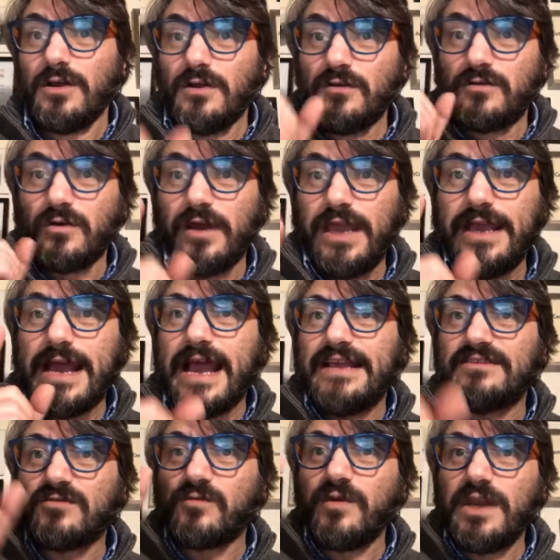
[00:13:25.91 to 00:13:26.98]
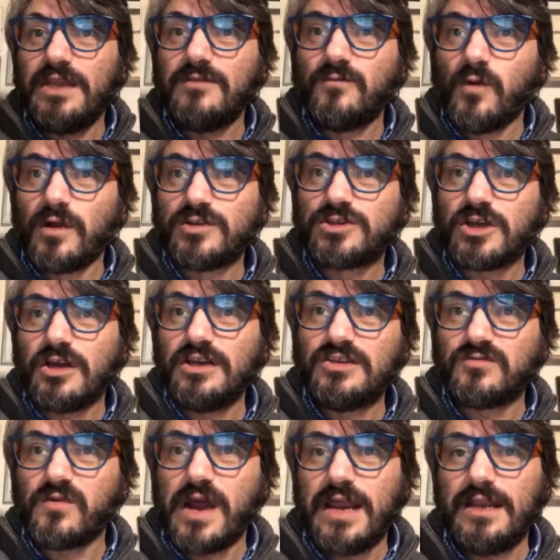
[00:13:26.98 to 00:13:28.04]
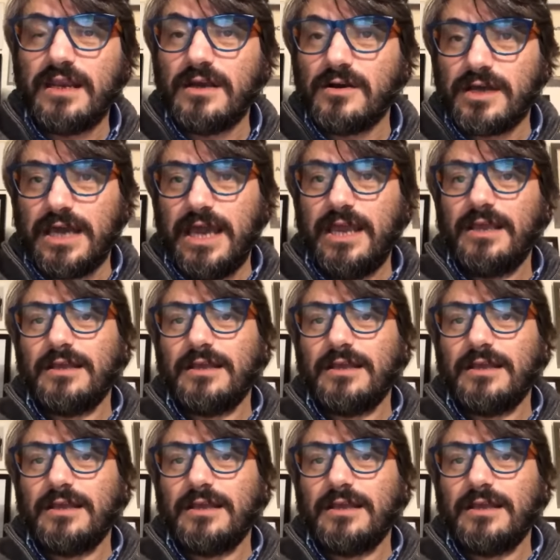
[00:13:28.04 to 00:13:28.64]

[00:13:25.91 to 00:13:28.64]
So, hey guys, read what John is writing, okay?